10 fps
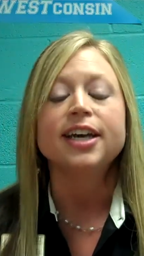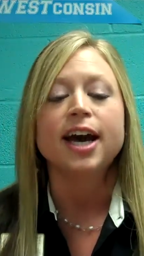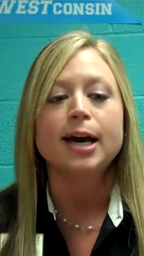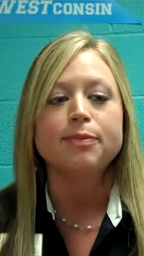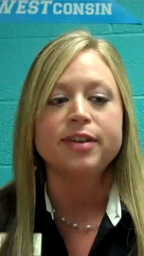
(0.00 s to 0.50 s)

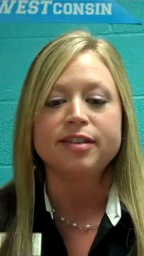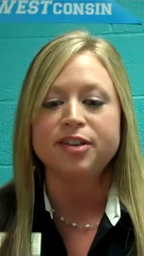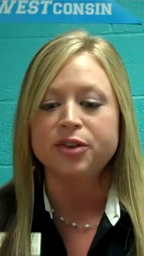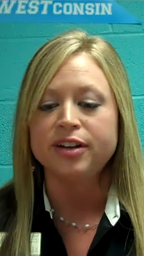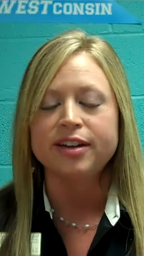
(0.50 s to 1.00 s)
Um, this
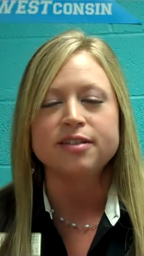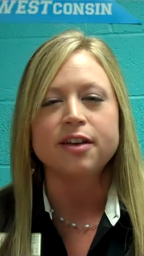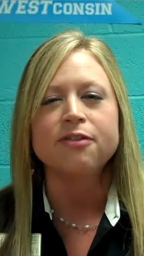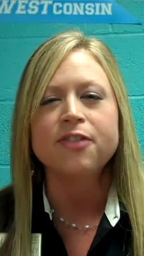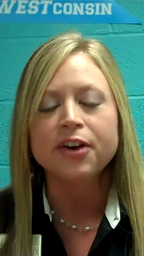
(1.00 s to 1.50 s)
student
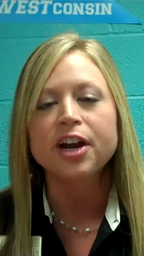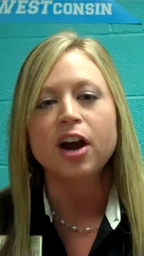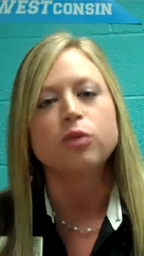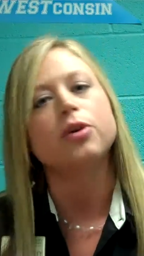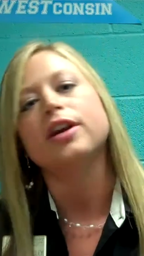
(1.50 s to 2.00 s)
is a very
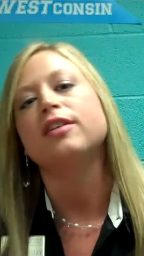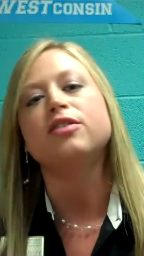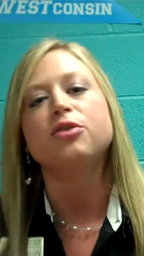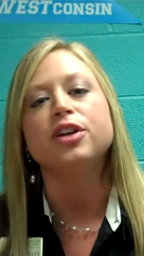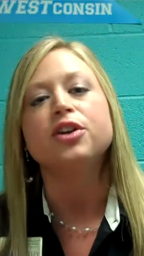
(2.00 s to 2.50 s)
hardworking
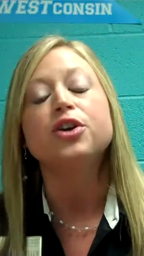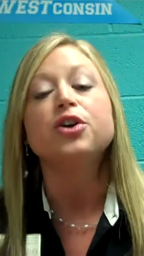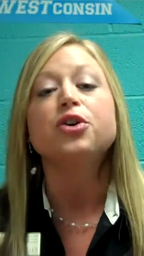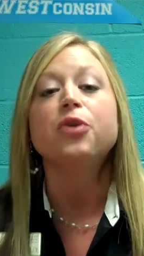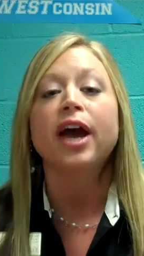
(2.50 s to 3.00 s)
student
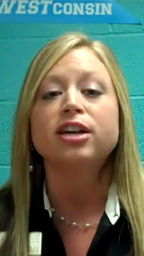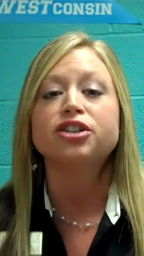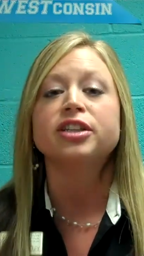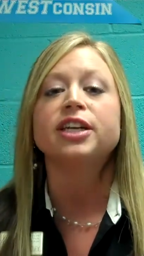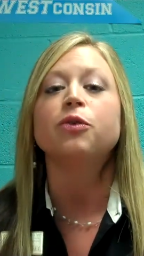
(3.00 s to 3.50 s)
who
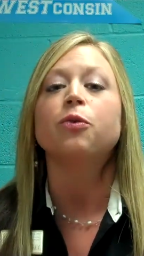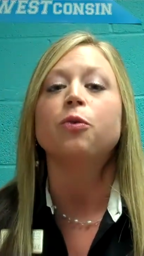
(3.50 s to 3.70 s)
actually,